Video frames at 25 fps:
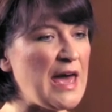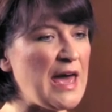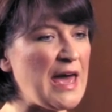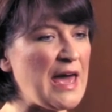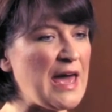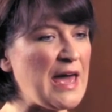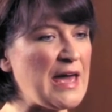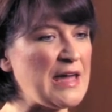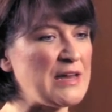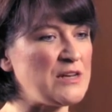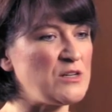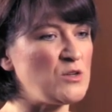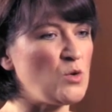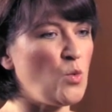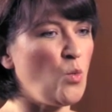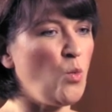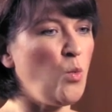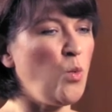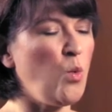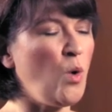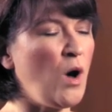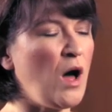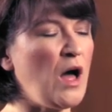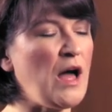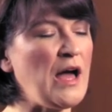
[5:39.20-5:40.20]
And
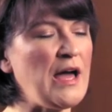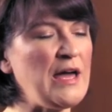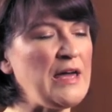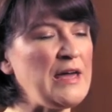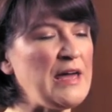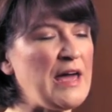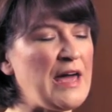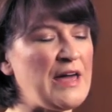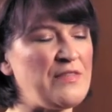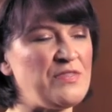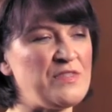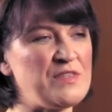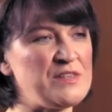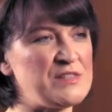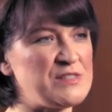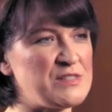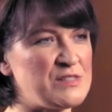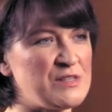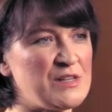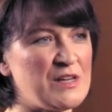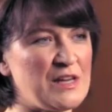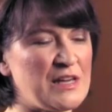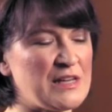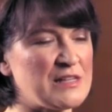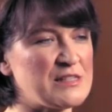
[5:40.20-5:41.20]
why at
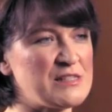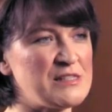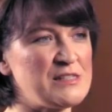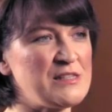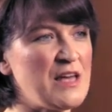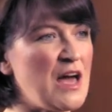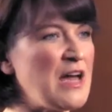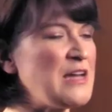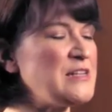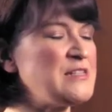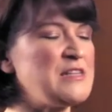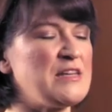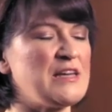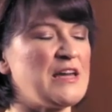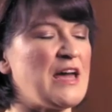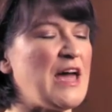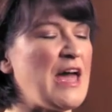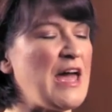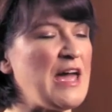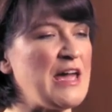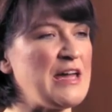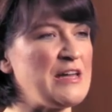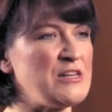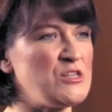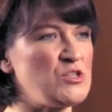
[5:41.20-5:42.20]
this exciting
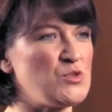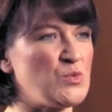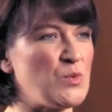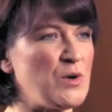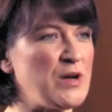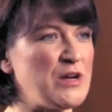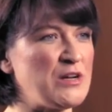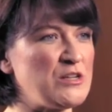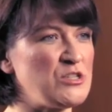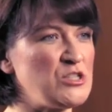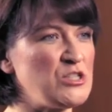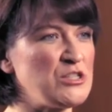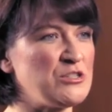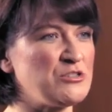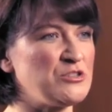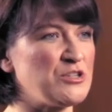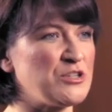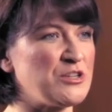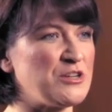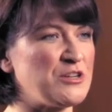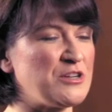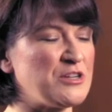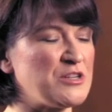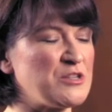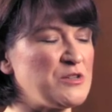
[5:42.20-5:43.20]
age where
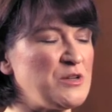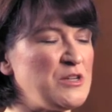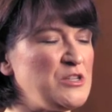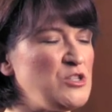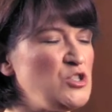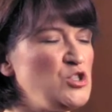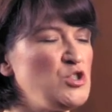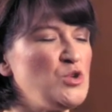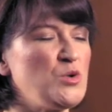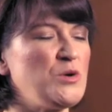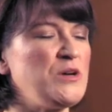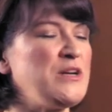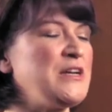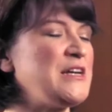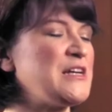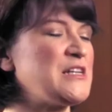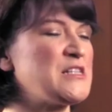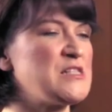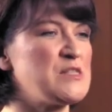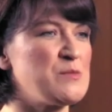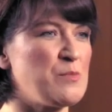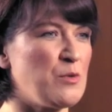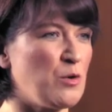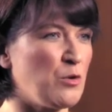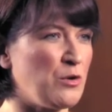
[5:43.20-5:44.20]
children are enjoying
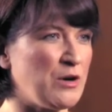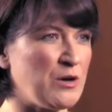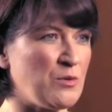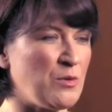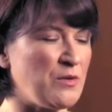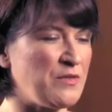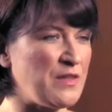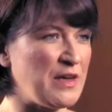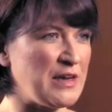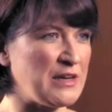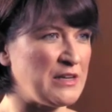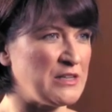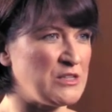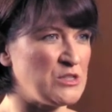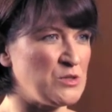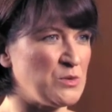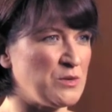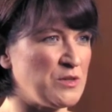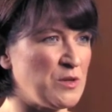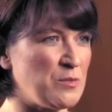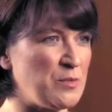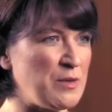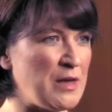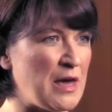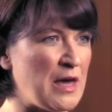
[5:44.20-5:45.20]
exploring what they can do
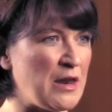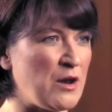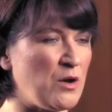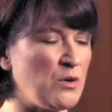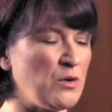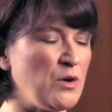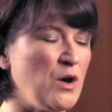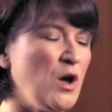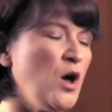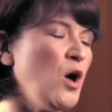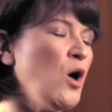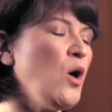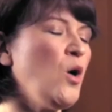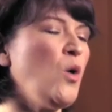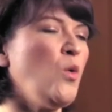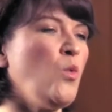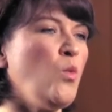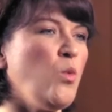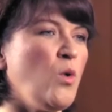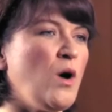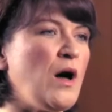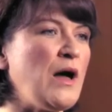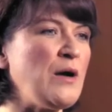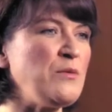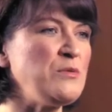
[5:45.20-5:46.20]
on the piano,
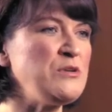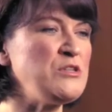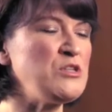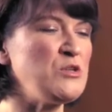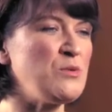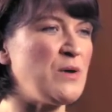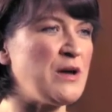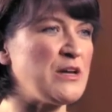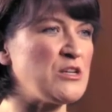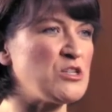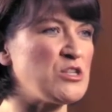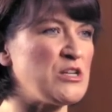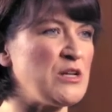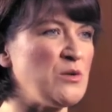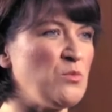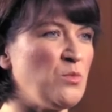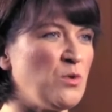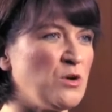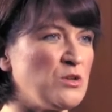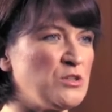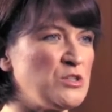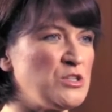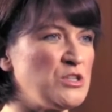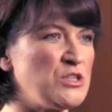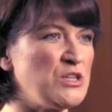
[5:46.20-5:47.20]
why would you actually
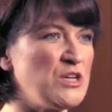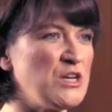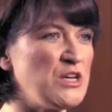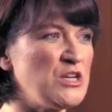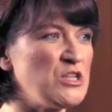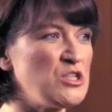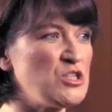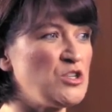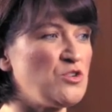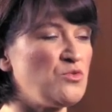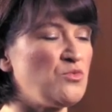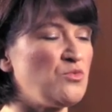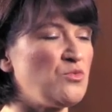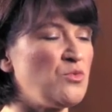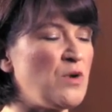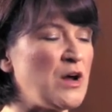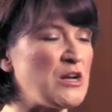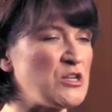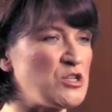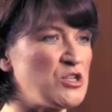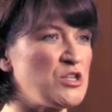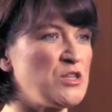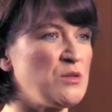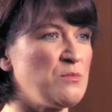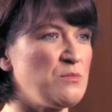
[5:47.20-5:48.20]
want to
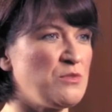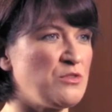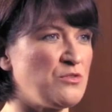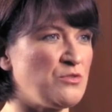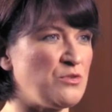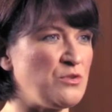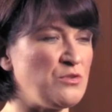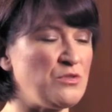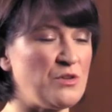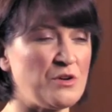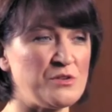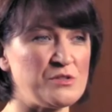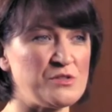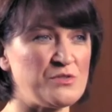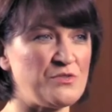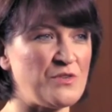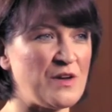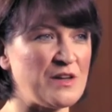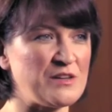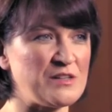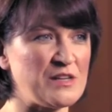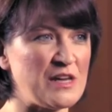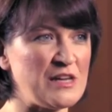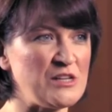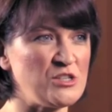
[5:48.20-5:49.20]
rush them through those
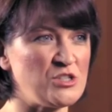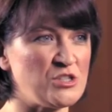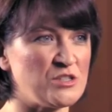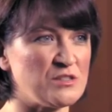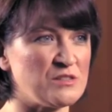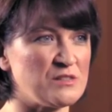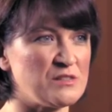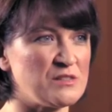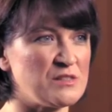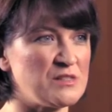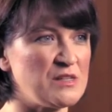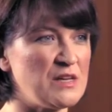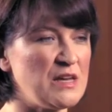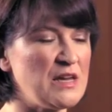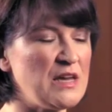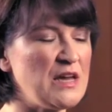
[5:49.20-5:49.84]
foundations?